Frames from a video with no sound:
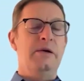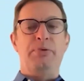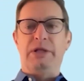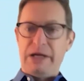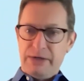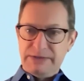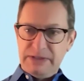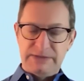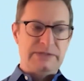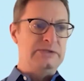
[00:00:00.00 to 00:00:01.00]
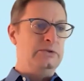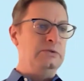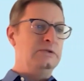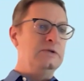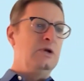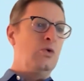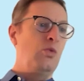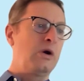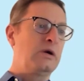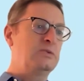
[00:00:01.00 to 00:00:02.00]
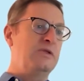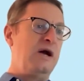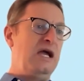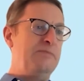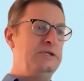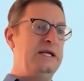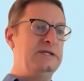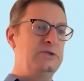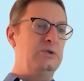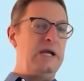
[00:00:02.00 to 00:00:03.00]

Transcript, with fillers: Polaris Institute works with high potential